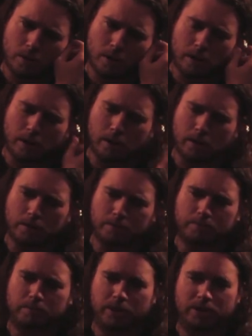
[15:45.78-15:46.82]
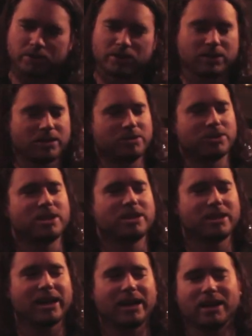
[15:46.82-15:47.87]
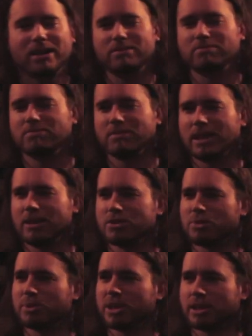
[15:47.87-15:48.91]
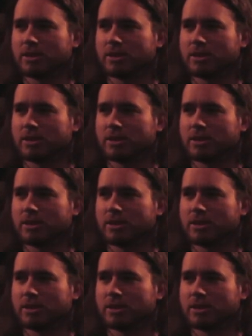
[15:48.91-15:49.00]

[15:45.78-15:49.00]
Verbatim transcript: Um, but it was it was neat. They had it was a big.